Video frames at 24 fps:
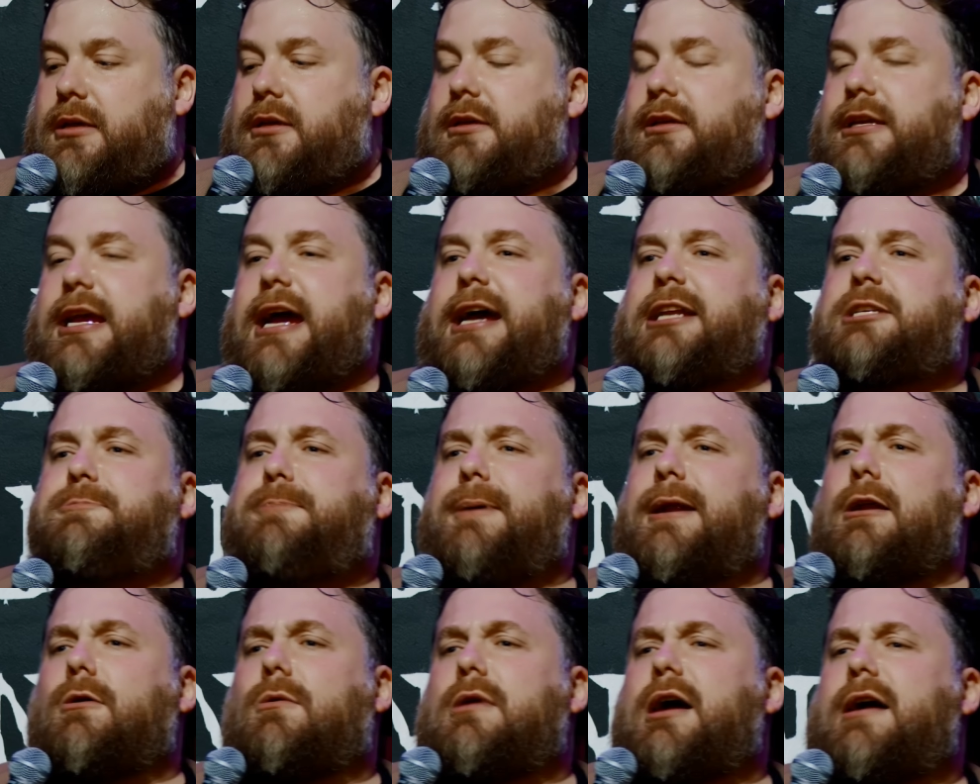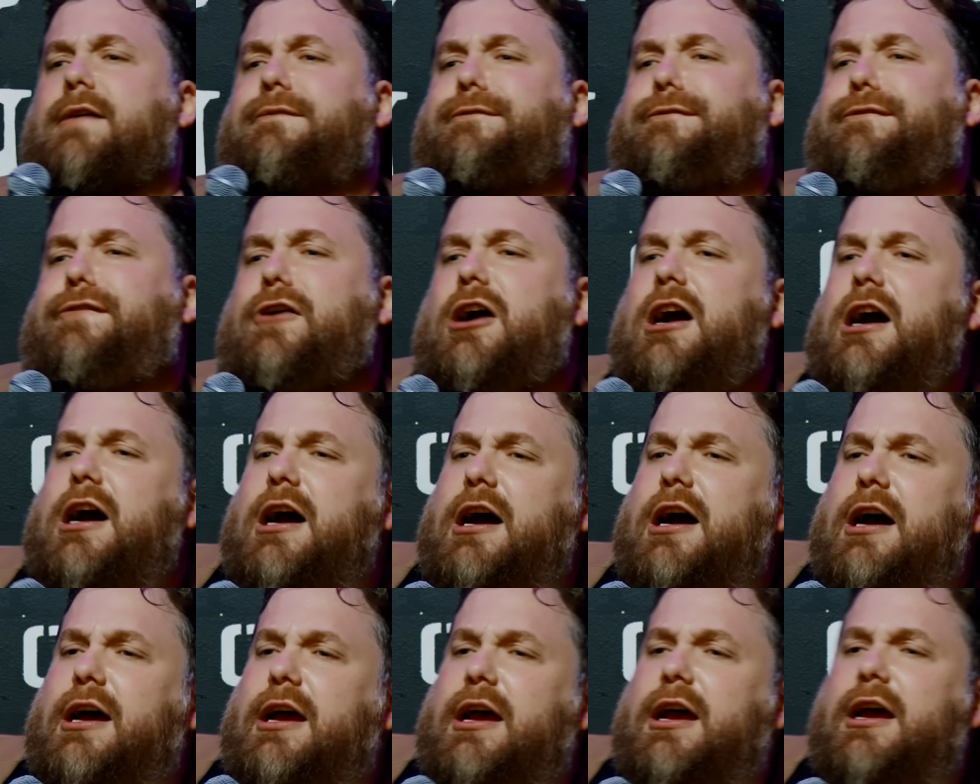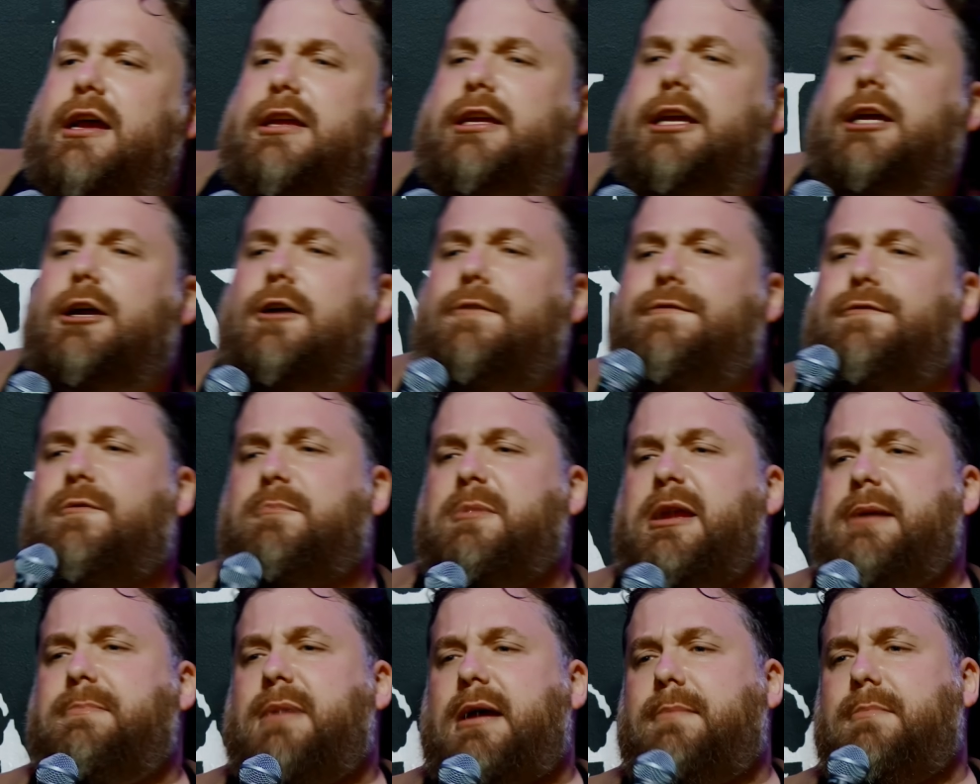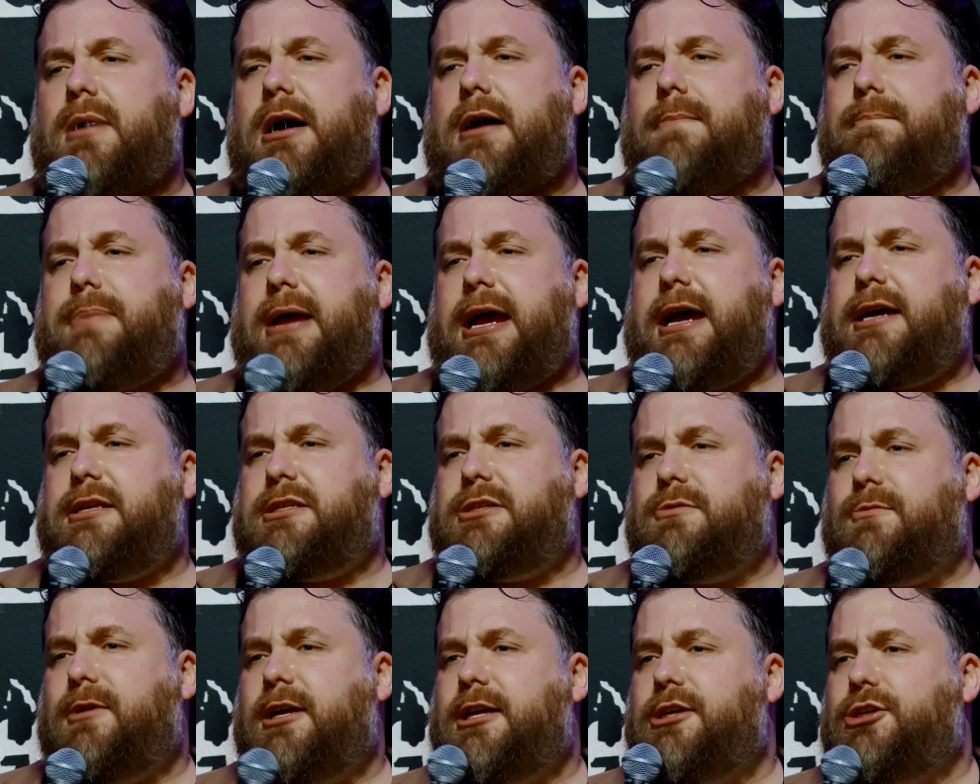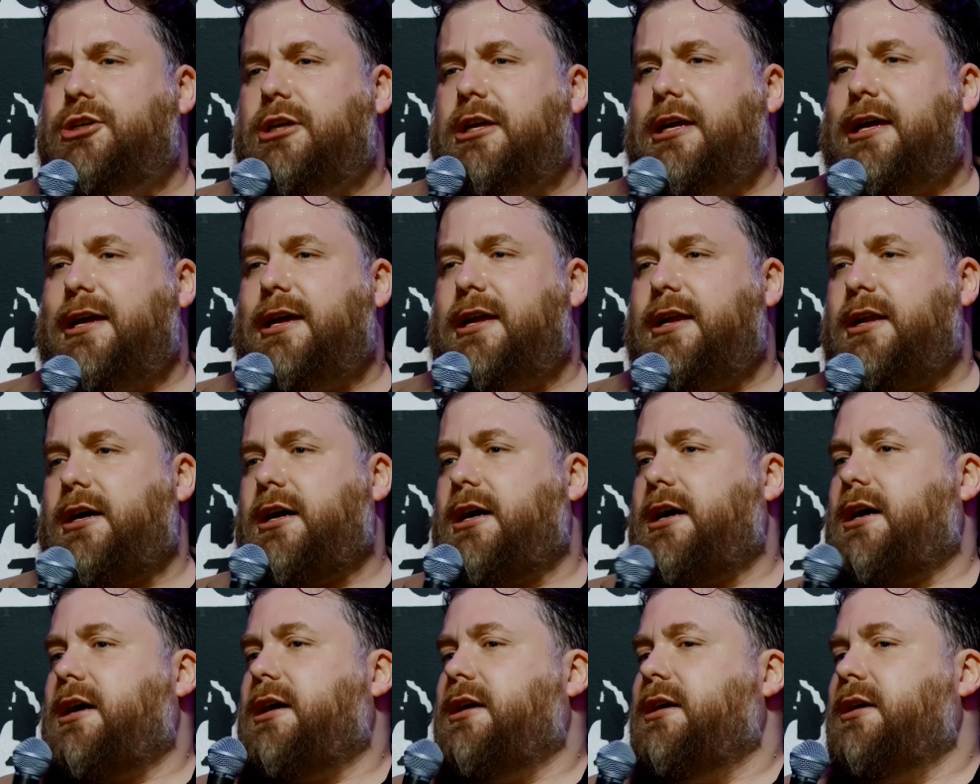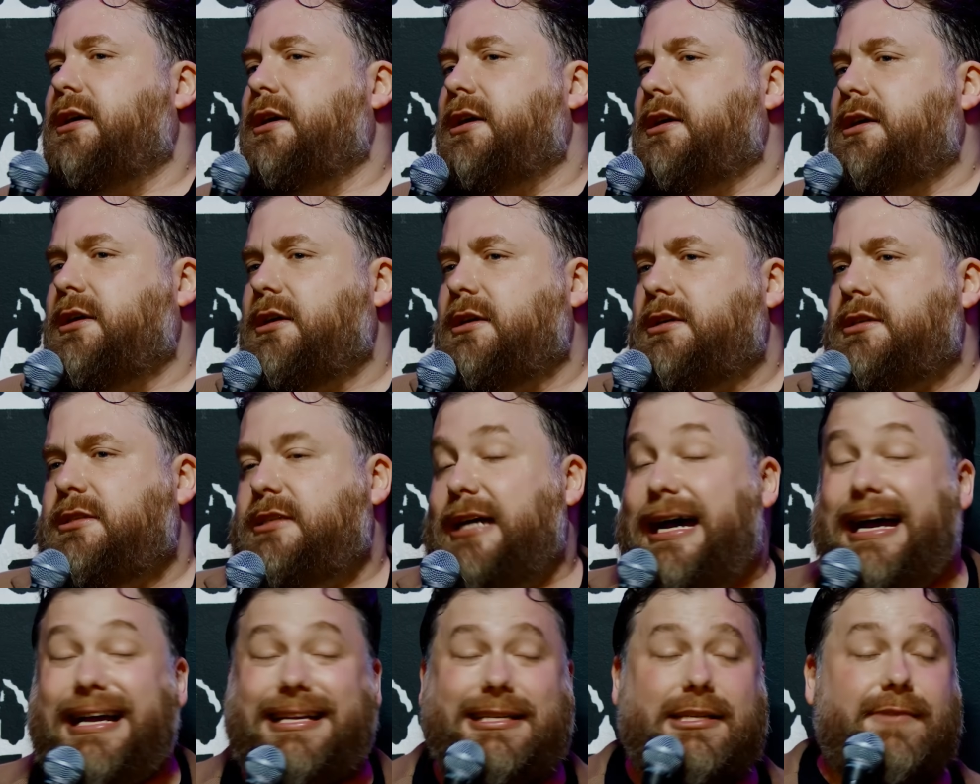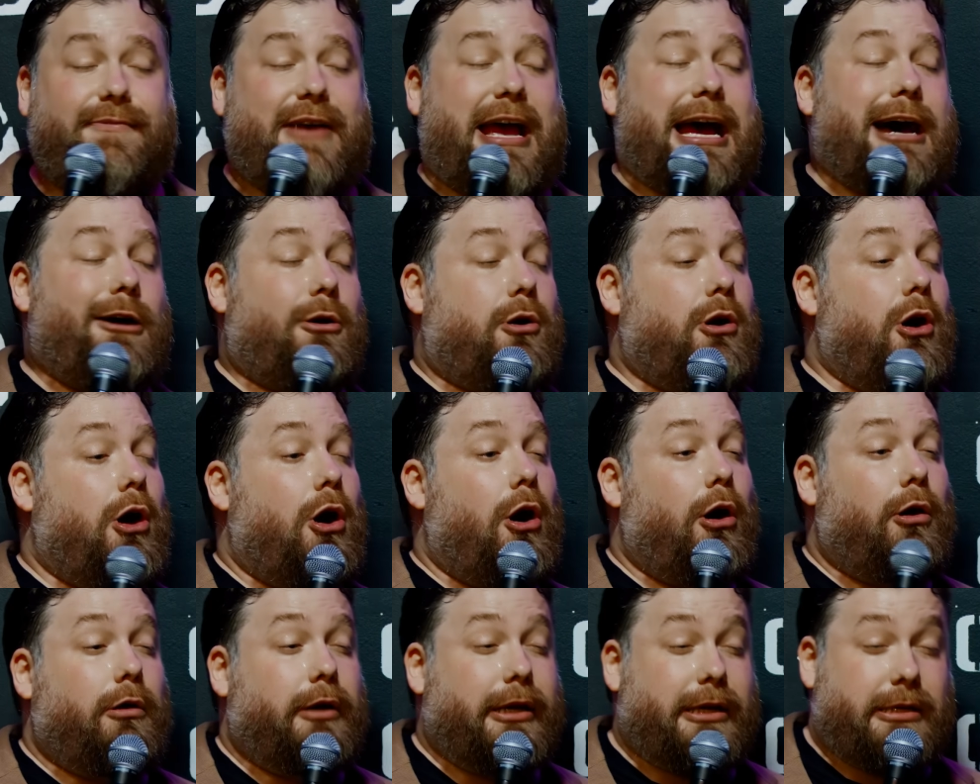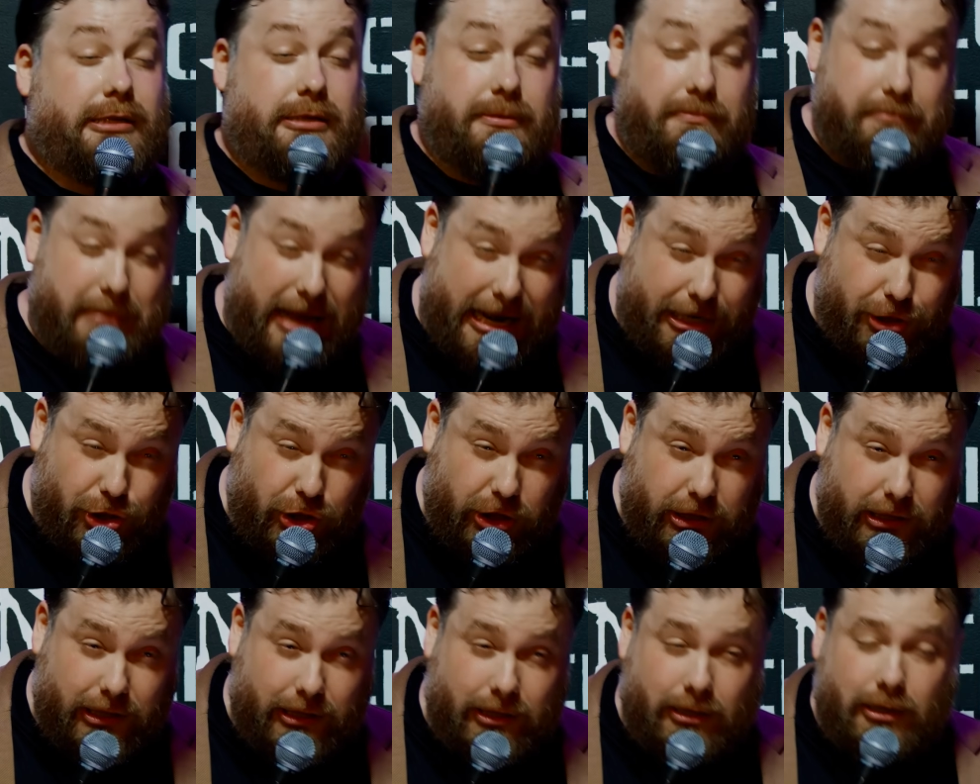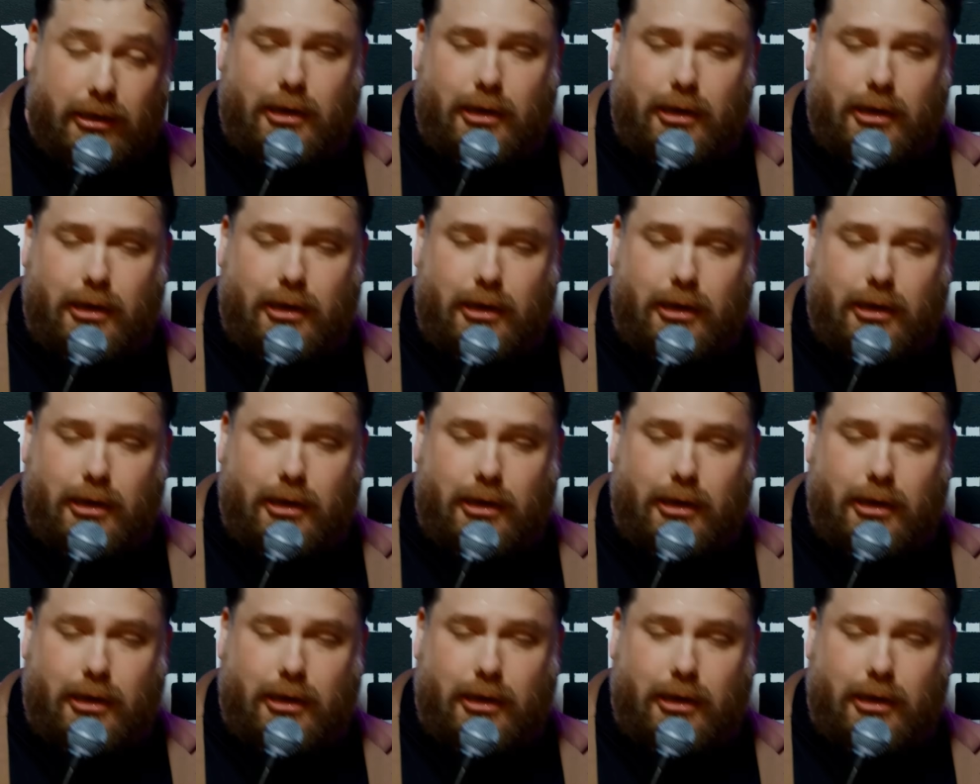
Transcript: Yeah, it's been a rough year for me. My mom passed away. She had signs of alcoholic dementia,